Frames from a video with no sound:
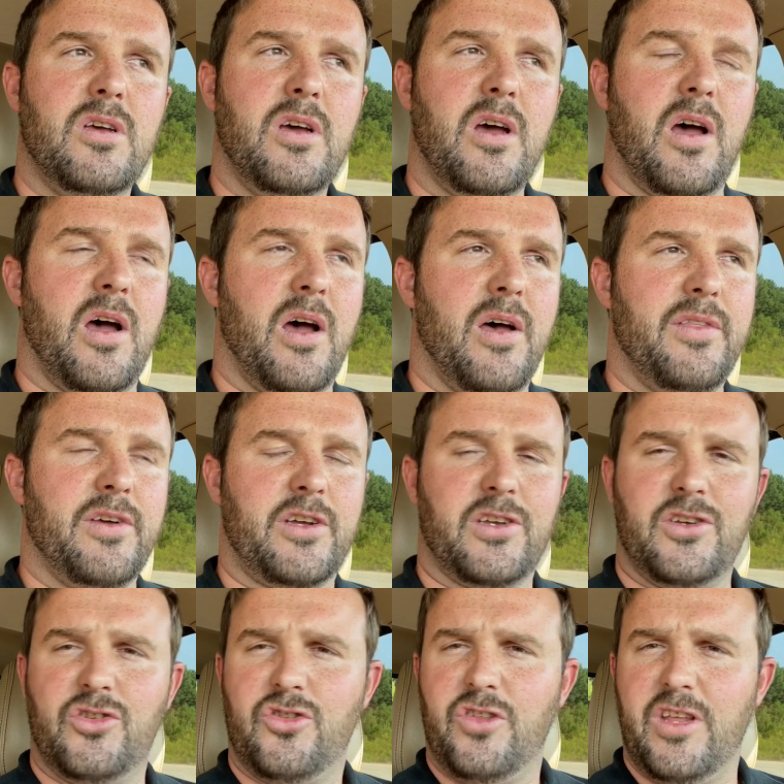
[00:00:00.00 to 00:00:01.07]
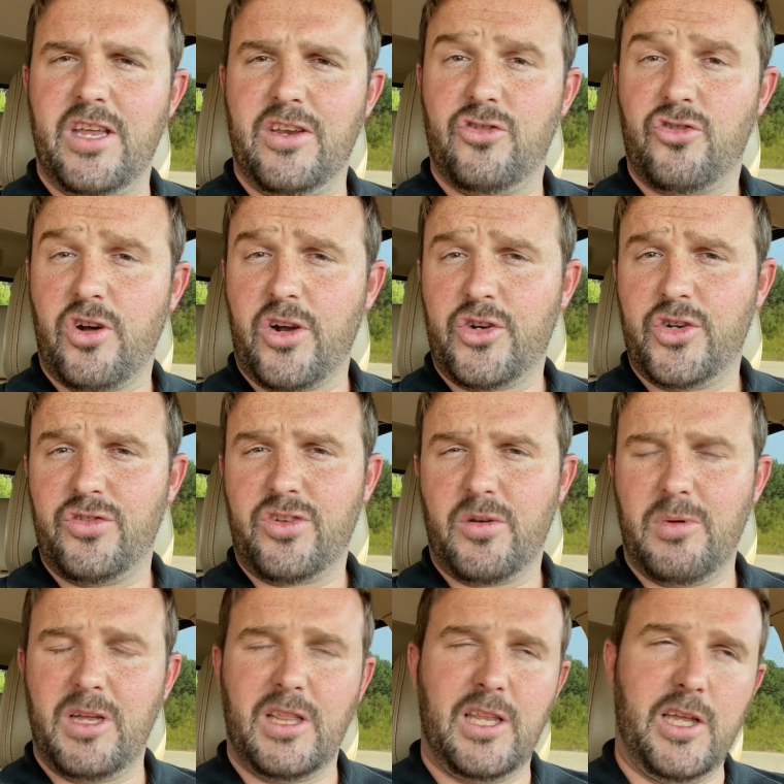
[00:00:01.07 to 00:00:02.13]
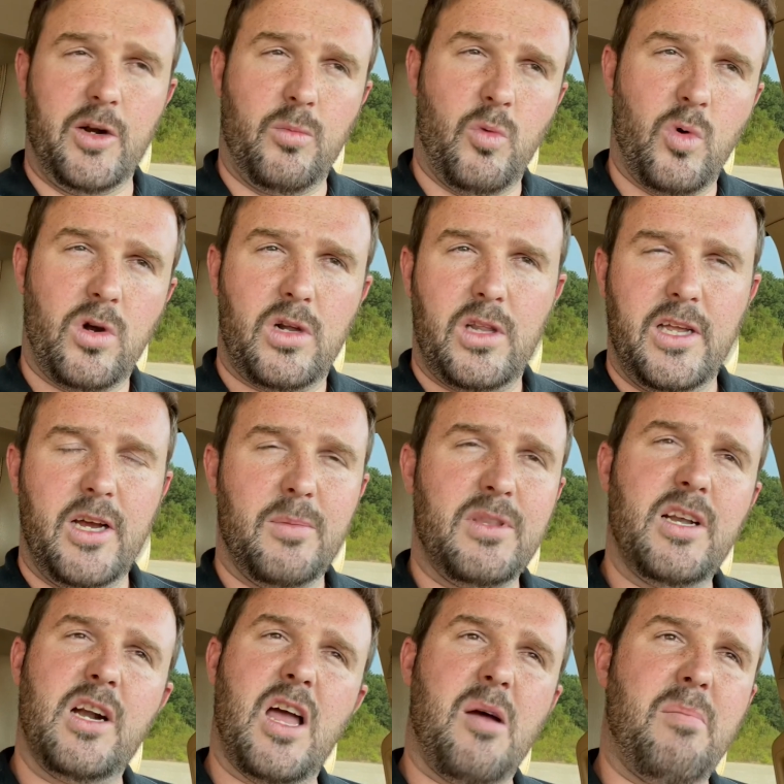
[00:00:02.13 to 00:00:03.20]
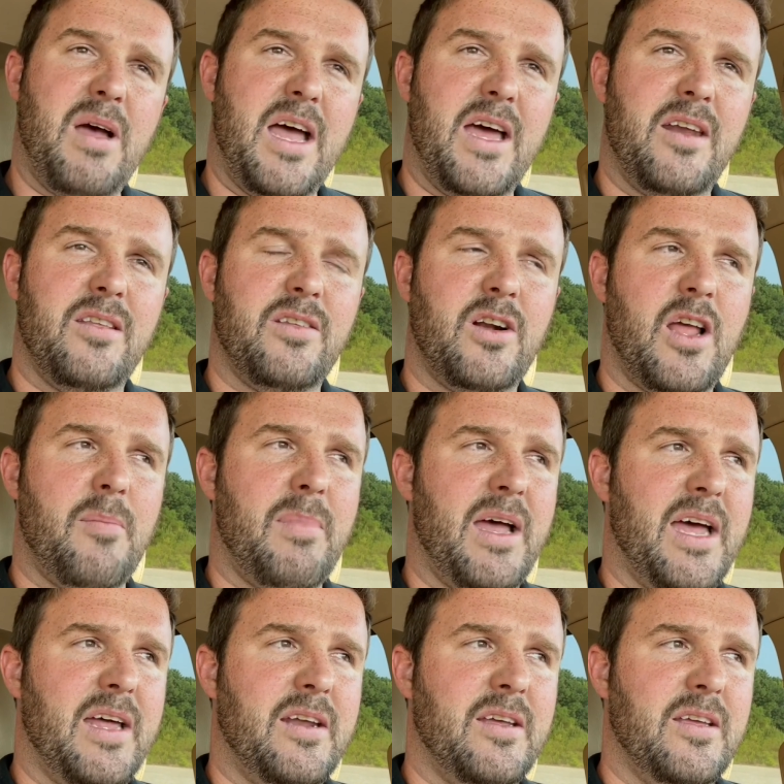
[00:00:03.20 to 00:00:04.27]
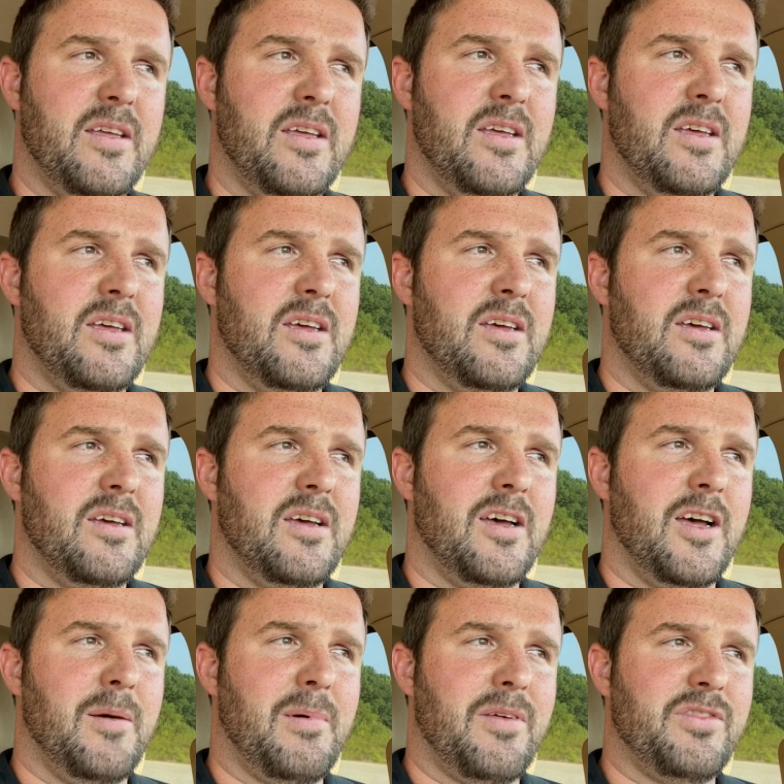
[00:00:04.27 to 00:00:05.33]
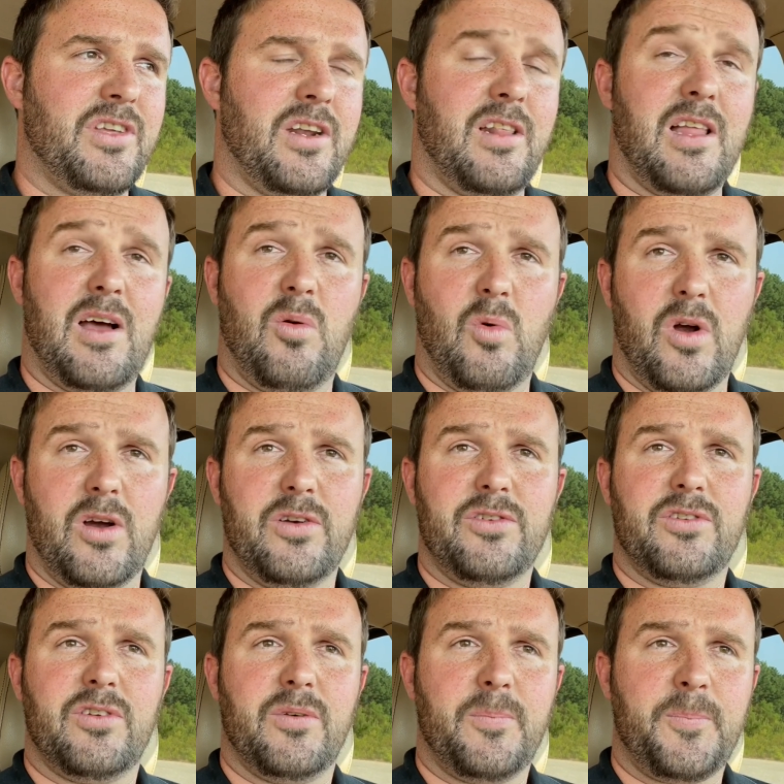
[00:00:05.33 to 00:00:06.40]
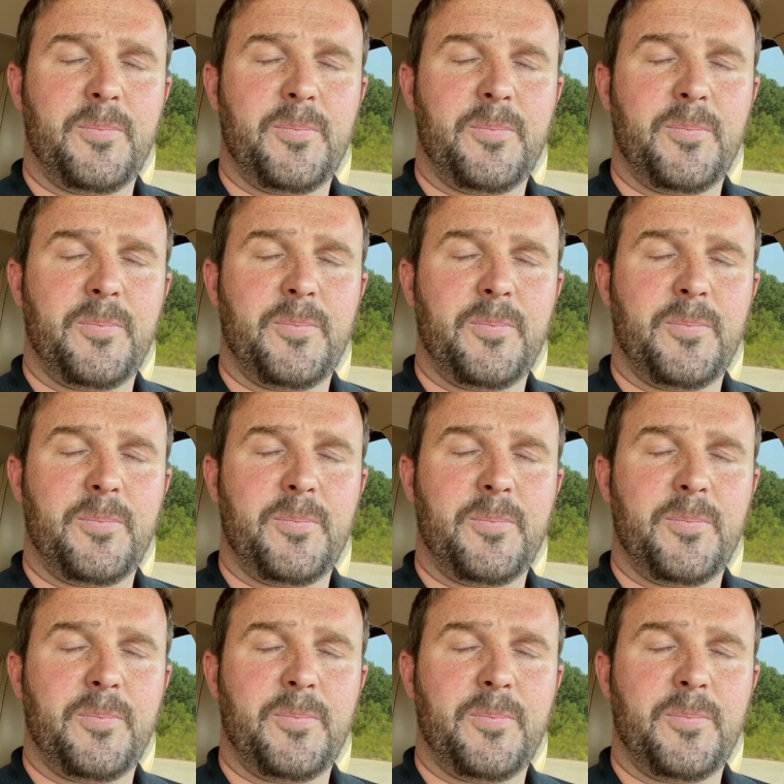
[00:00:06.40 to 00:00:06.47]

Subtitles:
The instructions could be a little more clear, but they're not bad. They're not bad. I've seen a lot worse.